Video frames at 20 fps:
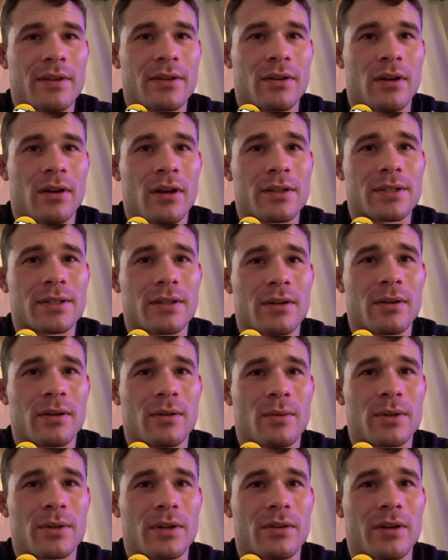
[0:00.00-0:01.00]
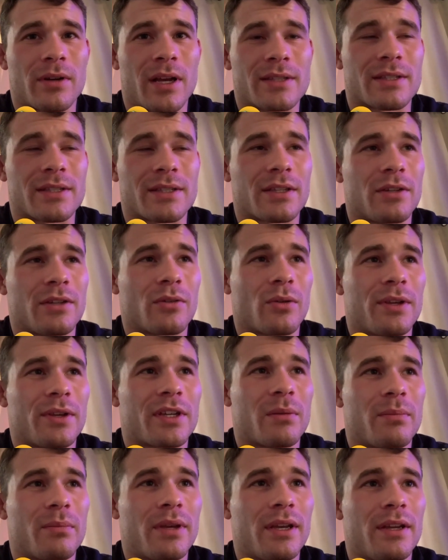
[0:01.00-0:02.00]
You're also, when you're wrestling, you're only
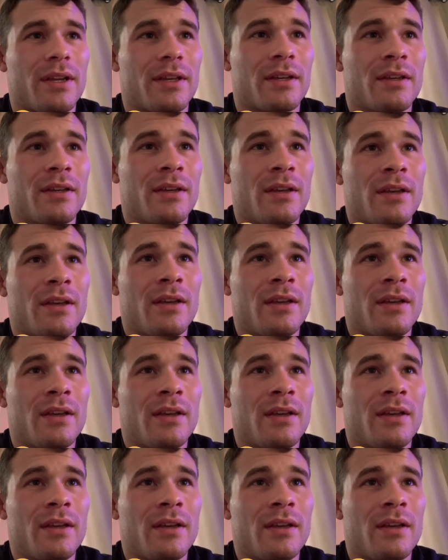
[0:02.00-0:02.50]
competing.